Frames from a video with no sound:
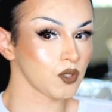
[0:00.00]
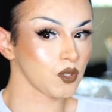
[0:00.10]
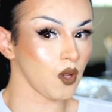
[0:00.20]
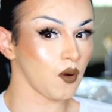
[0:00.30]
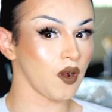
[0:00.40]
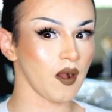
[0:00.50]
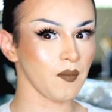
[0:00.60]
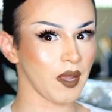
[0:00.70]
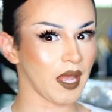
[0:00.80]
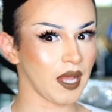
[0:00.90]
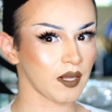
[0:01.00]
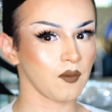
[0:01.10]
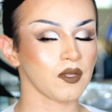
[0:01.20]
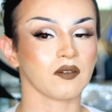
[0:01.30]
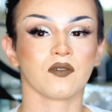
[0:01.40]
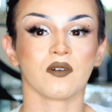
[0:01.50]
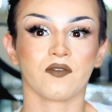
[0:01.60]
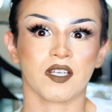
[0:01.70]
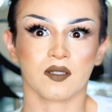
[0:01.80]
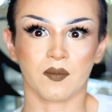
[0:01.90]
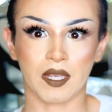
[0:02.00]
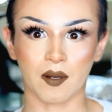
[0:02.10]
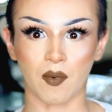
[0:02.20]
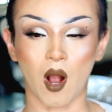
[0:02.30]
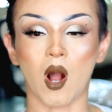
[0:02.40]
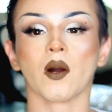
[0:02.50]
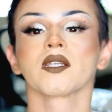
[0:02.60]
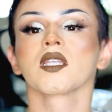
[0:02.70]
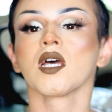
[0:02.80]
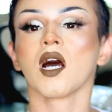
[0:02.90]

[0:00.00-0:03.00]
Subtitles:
So I'm back with a full face of makeup on.